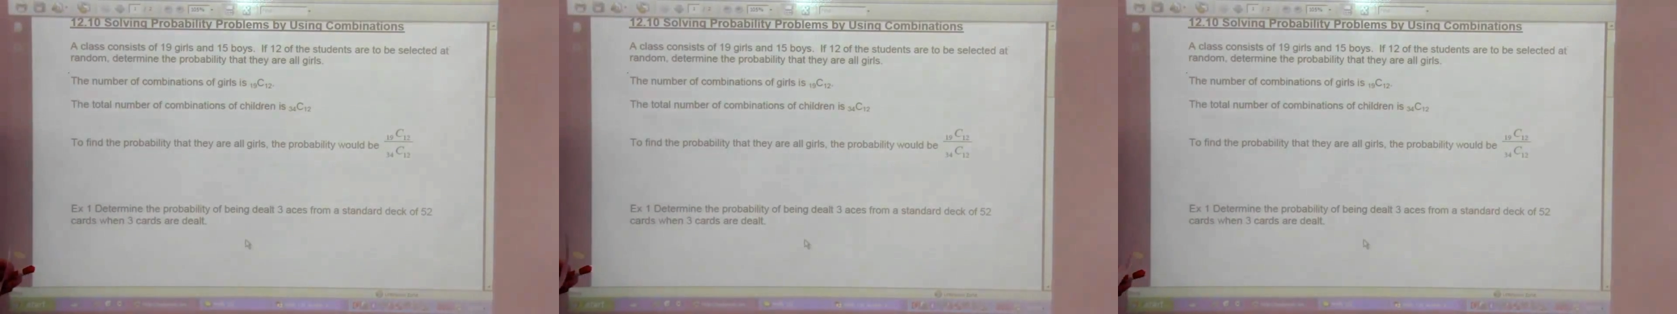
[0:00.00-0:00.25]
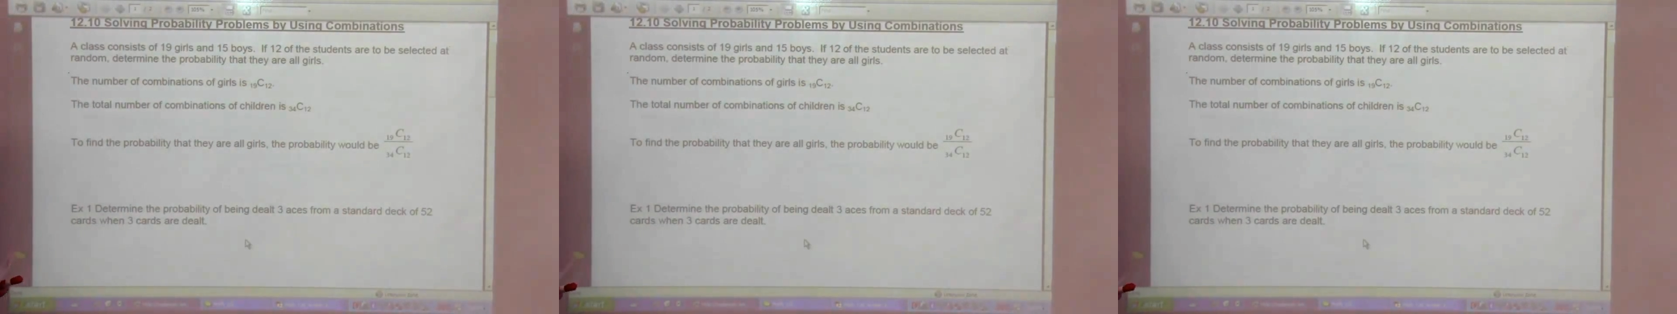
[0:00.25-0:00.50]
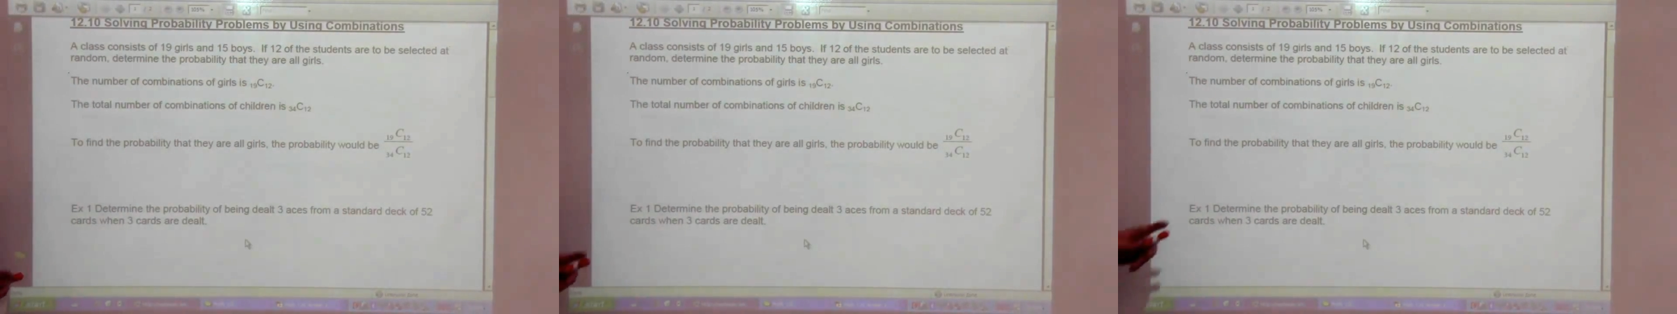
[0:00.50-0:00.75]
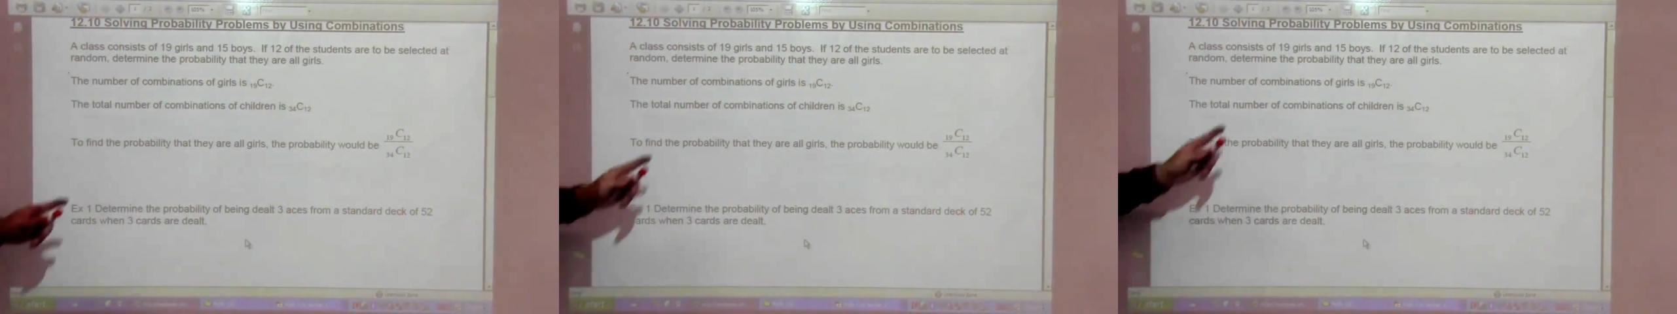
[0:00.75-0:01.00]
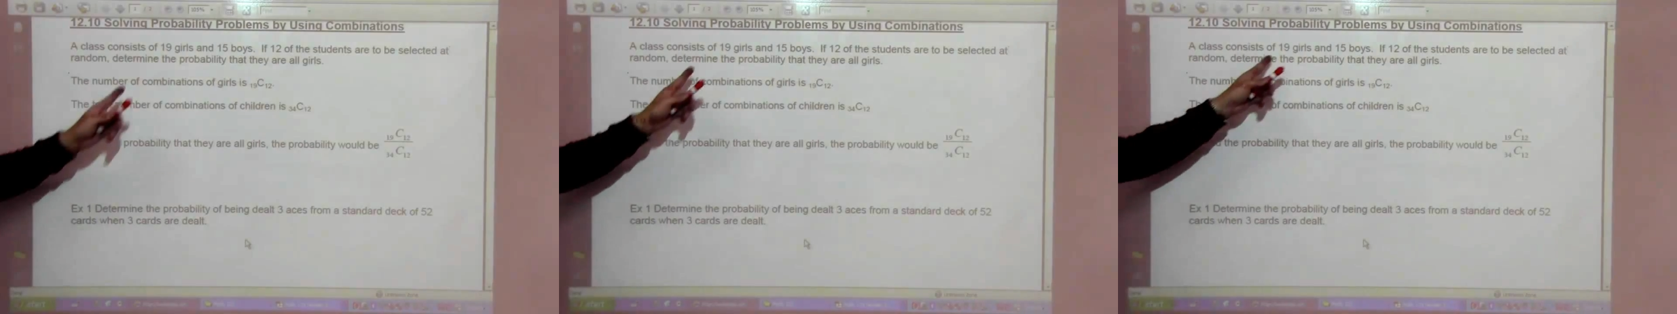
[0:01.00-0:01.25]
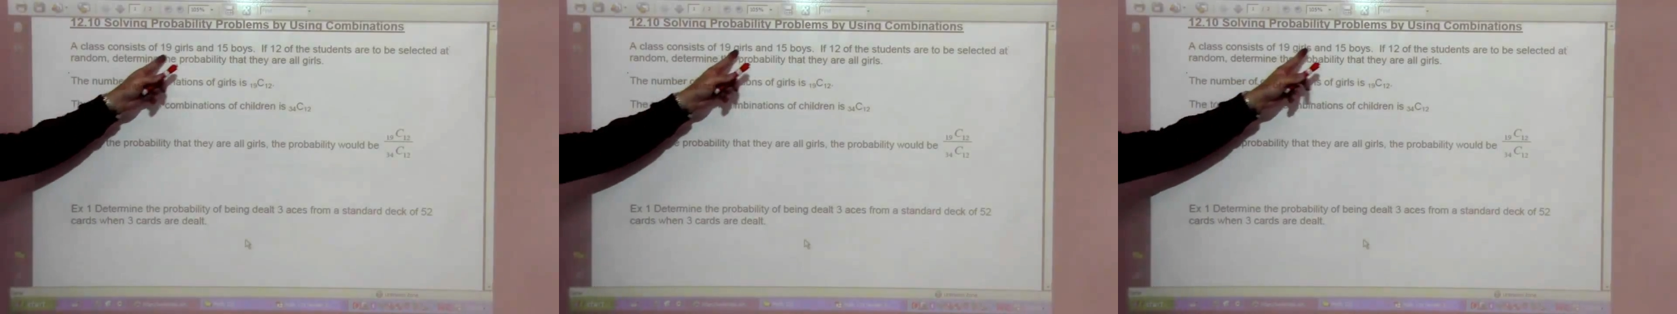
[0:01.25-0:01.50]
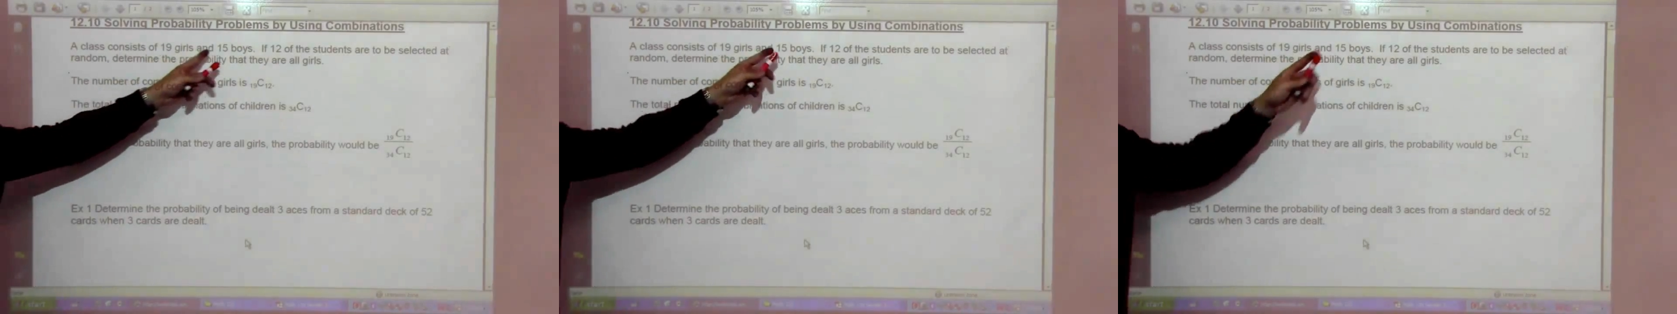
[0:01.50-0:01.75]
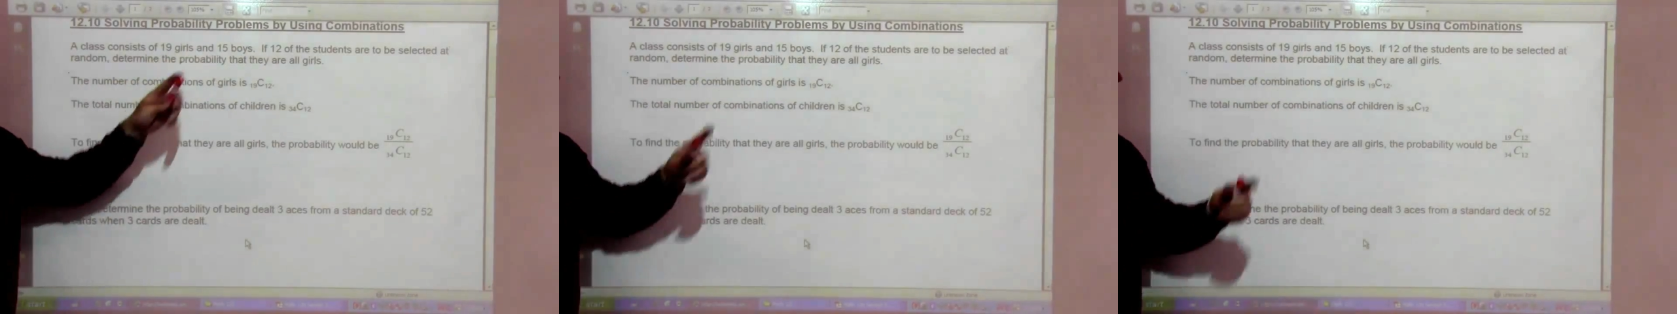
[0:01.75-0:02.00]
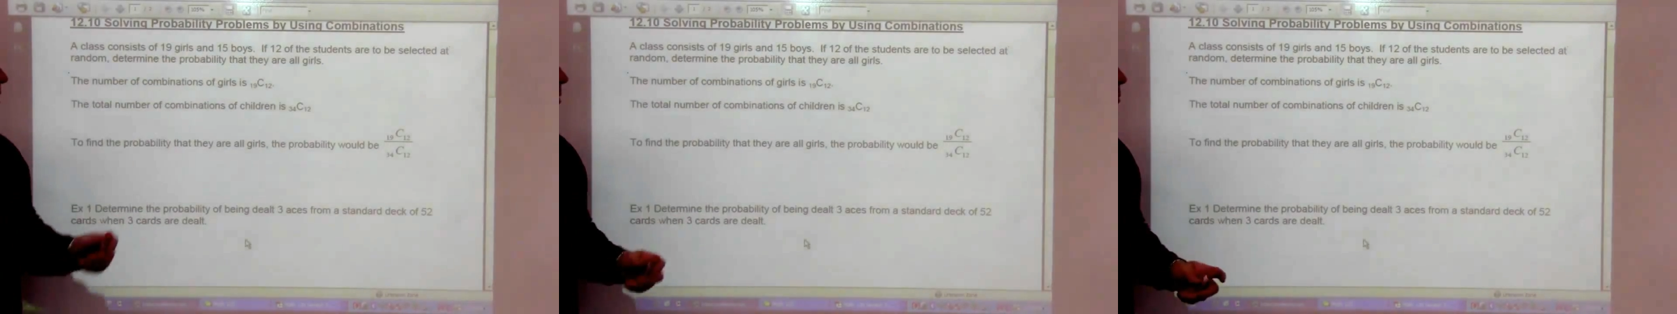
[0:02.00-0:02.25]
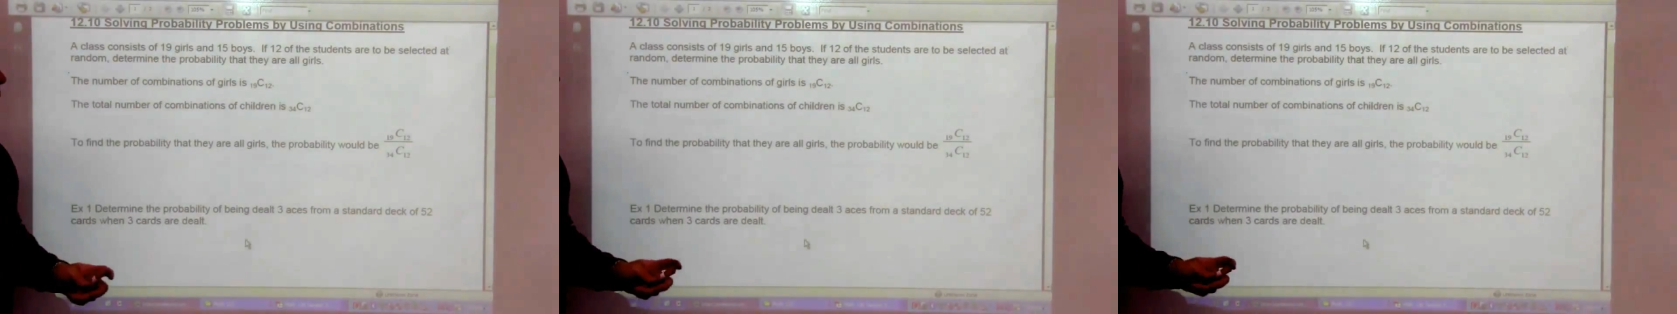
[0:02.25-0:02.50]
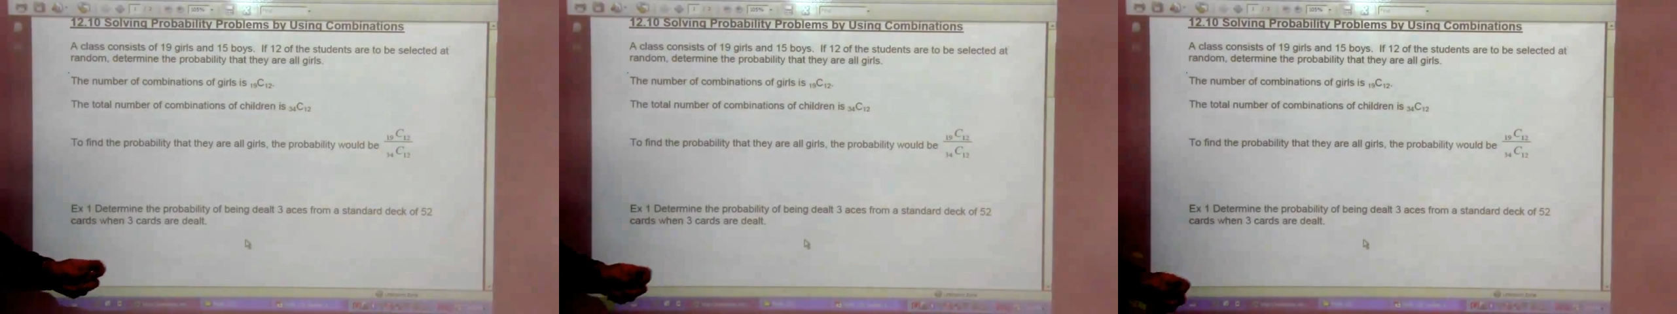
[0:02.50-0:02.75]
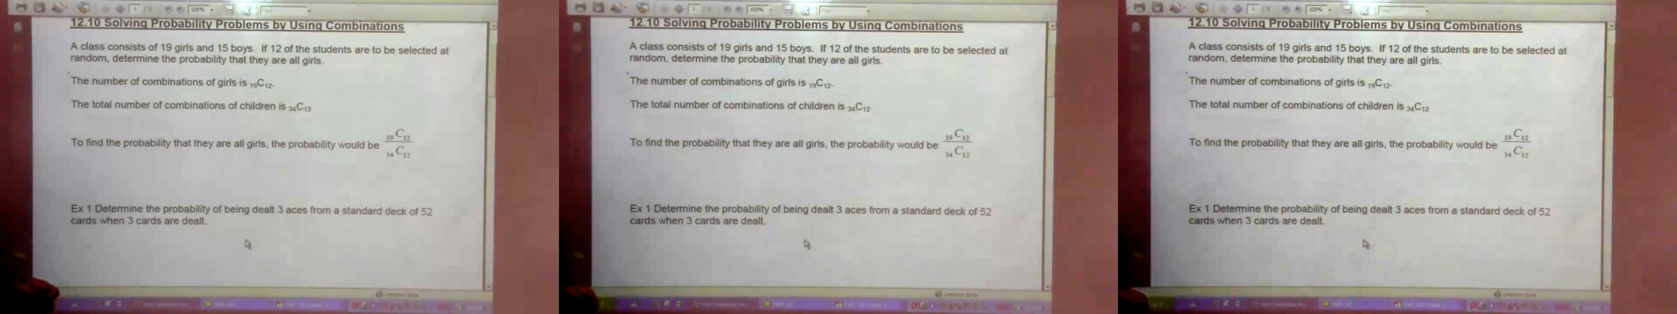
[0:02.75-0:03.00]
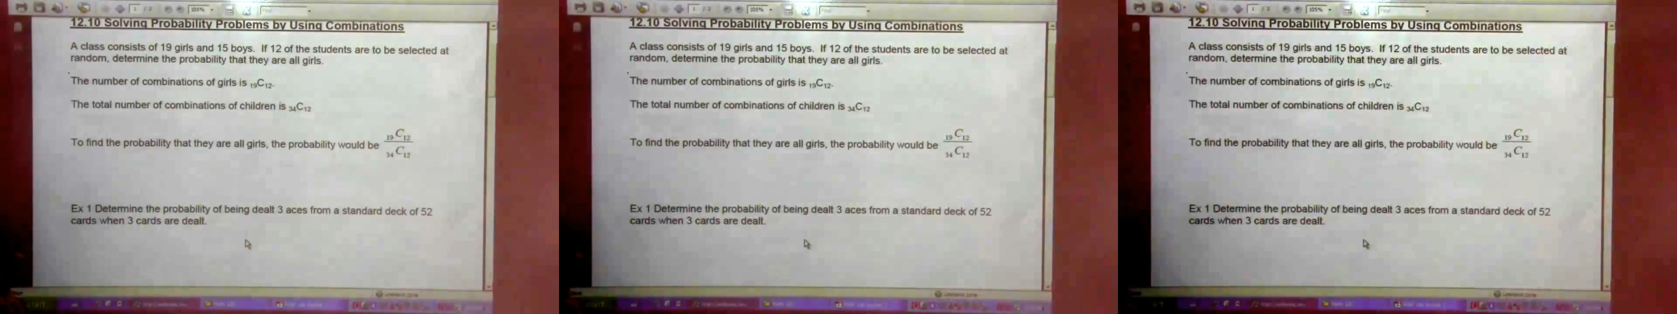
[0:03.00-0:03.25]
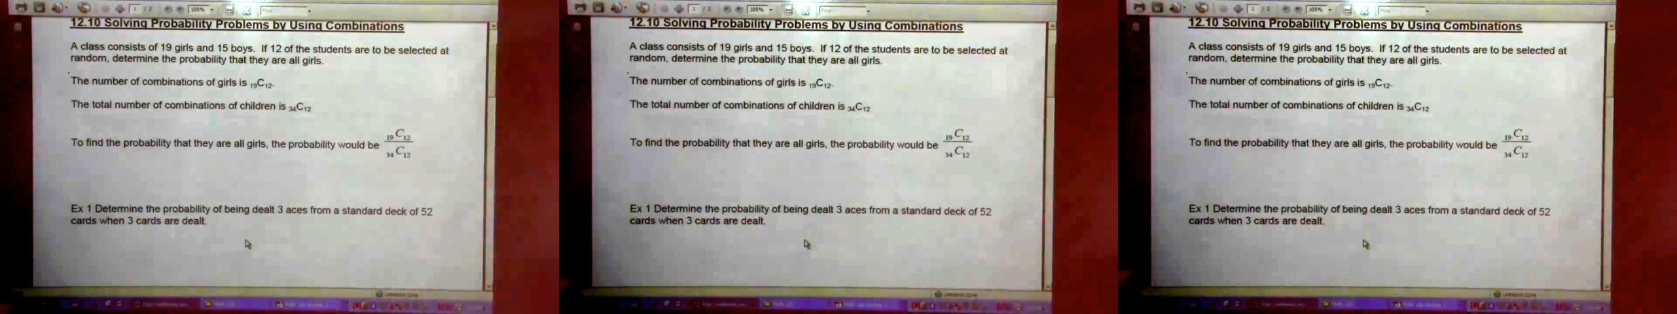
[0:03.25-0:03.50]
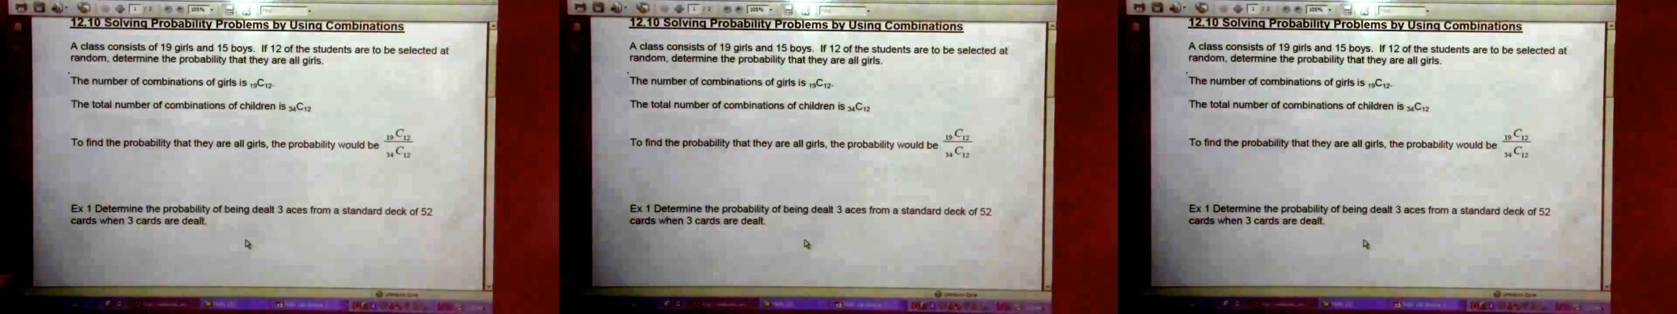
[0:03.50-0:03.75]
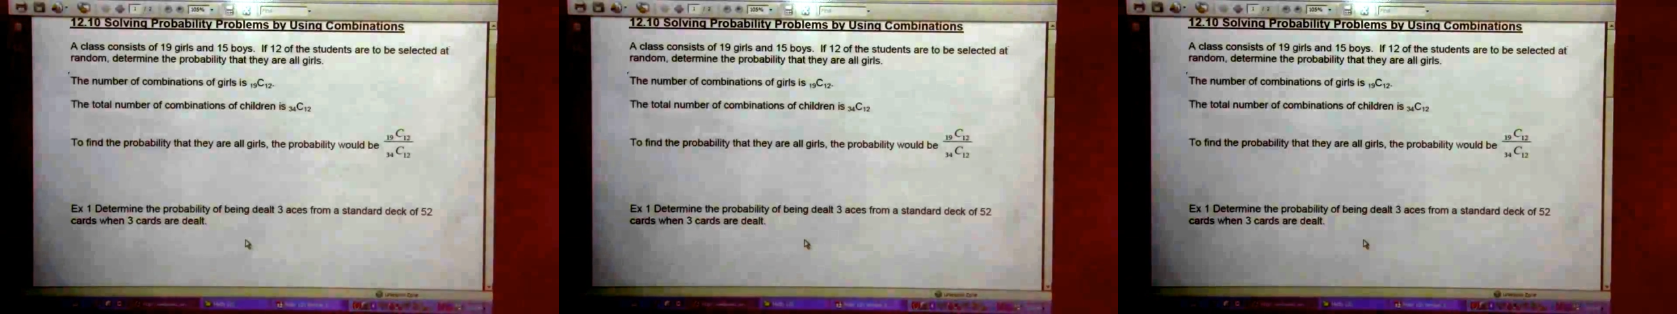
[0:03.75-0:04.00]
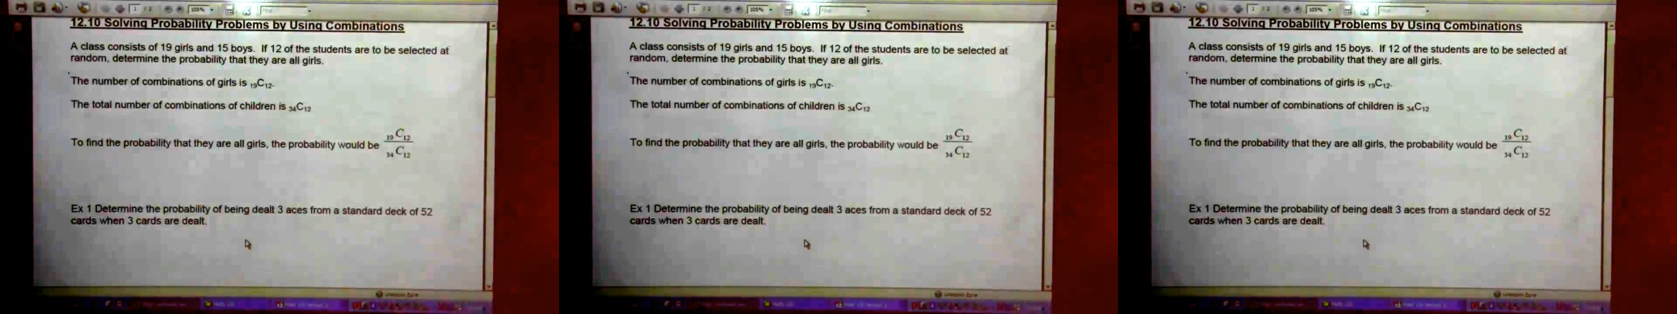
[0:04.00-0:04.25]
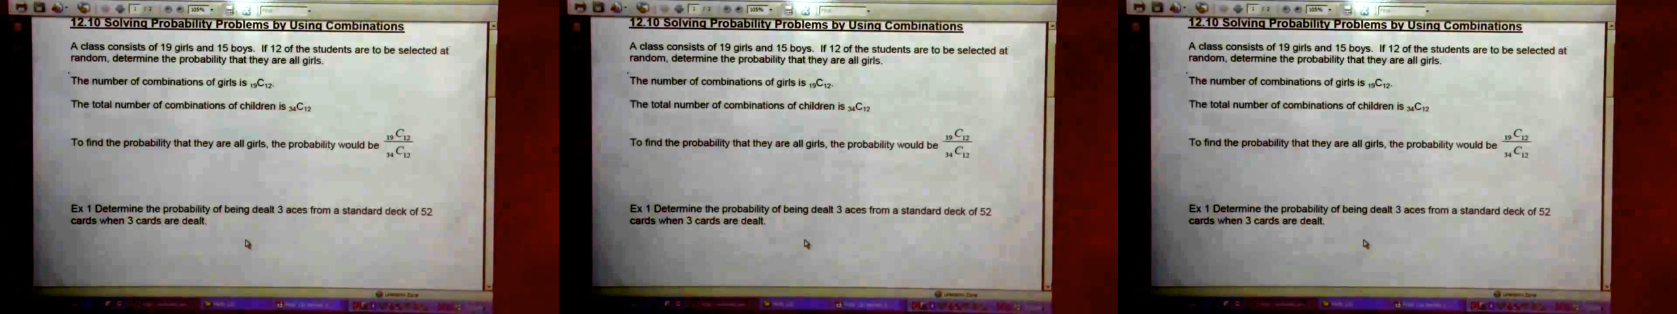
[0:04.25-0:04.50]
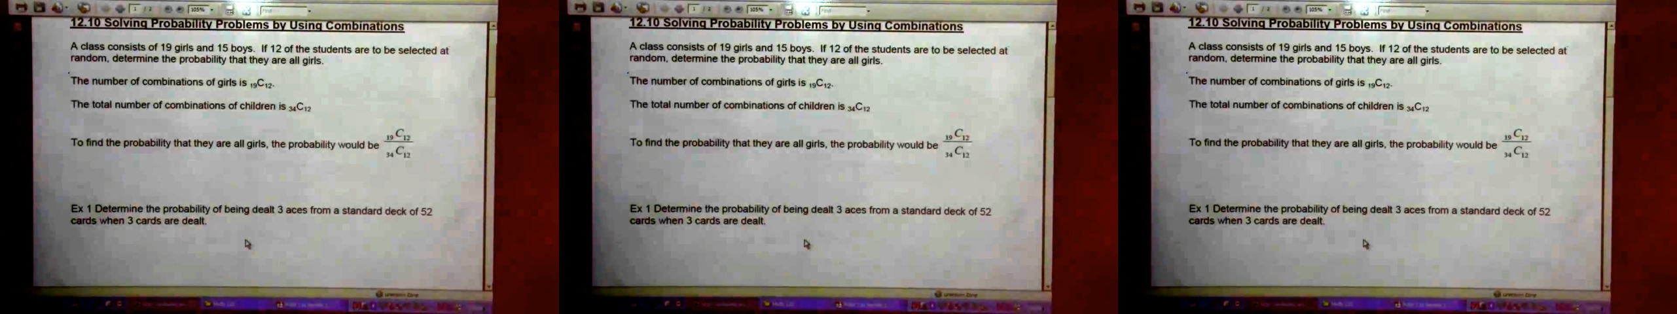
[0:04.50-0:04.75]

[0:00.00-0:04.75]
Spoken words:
Nobody's mouth can be seen.